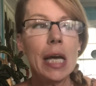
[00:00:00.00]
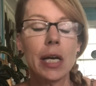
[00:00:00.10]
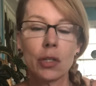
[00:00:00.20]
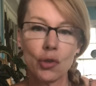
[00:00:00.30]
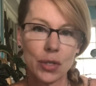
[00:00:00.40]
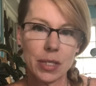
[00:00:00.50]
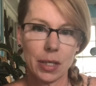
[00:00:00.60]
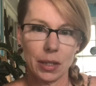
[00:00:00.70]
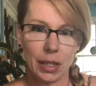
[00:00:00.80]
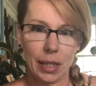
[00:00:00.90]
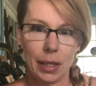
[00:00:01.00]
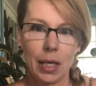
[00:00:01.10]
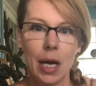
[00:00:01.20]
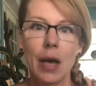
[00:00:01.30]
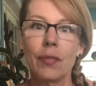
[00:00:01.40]

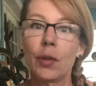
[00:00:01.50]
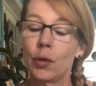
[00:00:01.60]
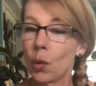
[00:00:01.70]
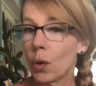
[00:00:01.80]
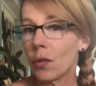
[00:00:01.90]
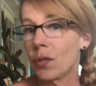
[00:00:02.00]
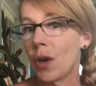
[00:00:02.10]
Interestingly, the north